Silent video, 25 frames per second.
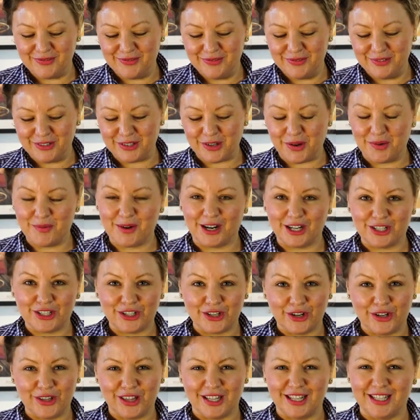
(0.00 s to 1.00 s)
so much
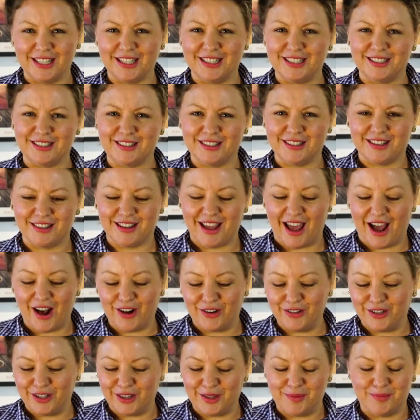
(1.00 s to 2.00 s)
so that it's
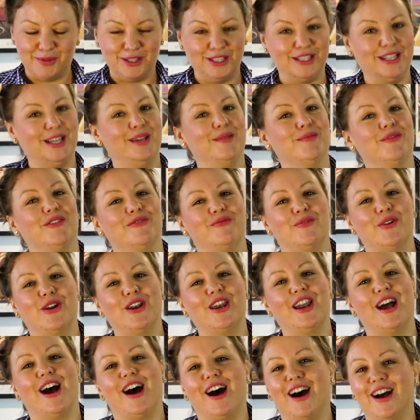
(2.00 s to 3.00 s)
held in the Museum of
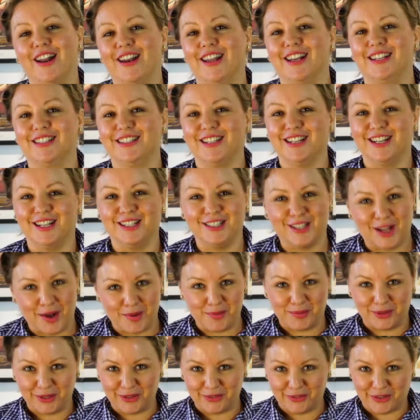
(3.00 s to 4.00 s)
Modern Art as an
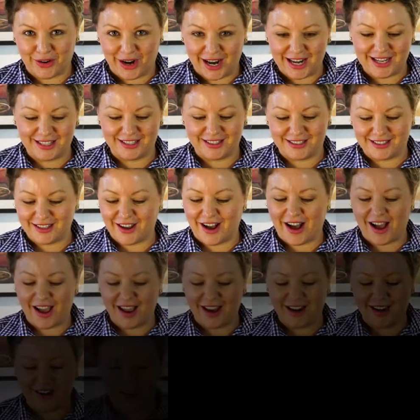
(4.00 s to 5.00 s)
example of great
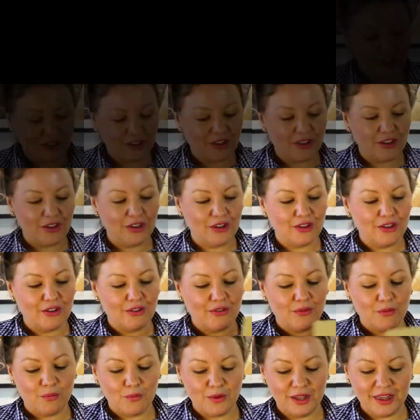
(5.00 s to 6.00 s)
design.
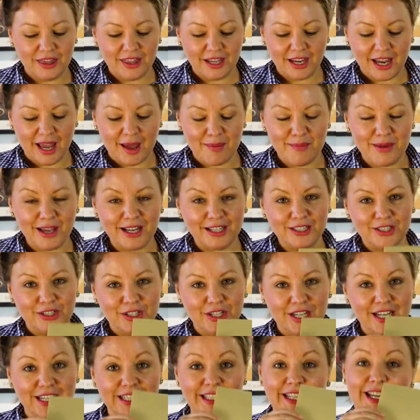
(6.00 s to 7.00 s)
With the Chemex, you
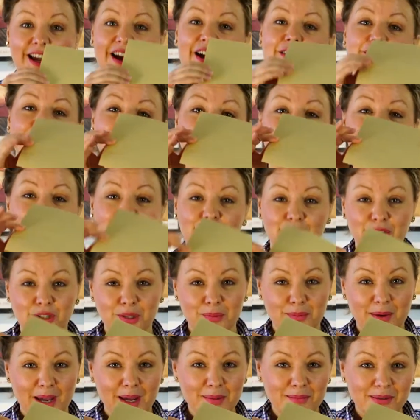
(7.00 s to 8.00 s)
need to have some filter
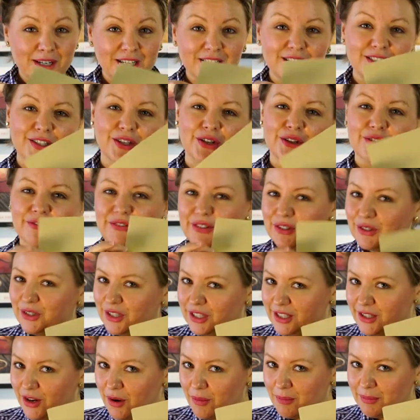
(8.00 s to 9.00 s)
paper, so the
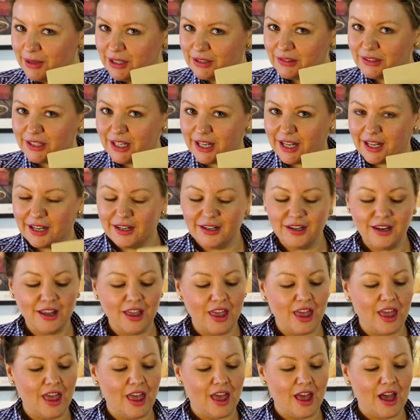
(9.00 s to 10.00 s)
filter's not built in.
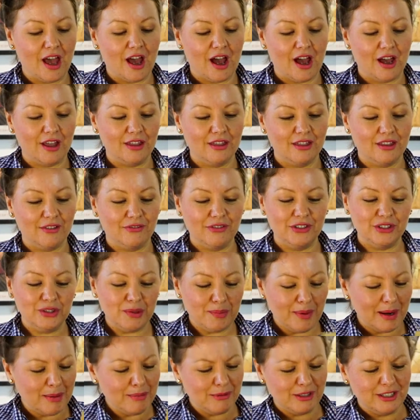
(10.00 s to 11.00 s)
The filter
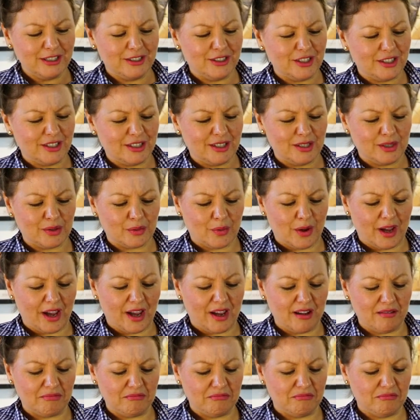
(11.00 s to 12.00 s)
paper is just a
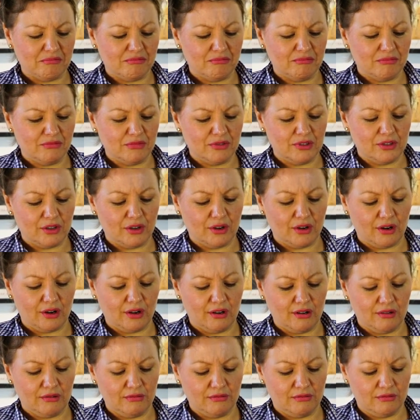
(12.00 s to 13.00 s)
square,
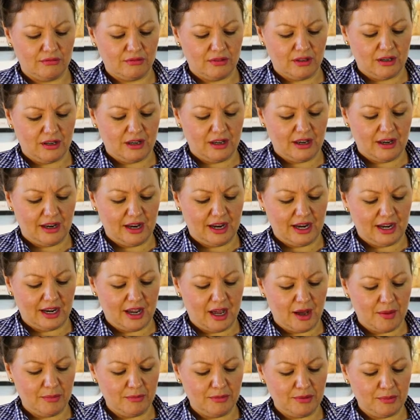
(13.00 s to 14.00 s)
so it
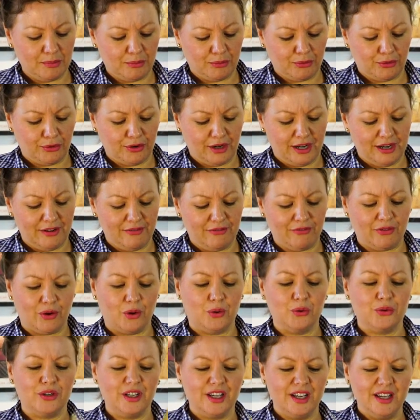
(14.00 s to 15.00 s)
comes
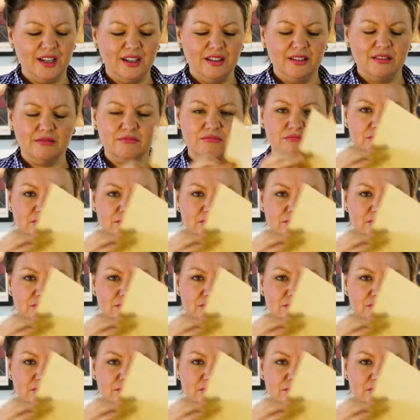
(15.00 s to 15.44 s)
pre-folded.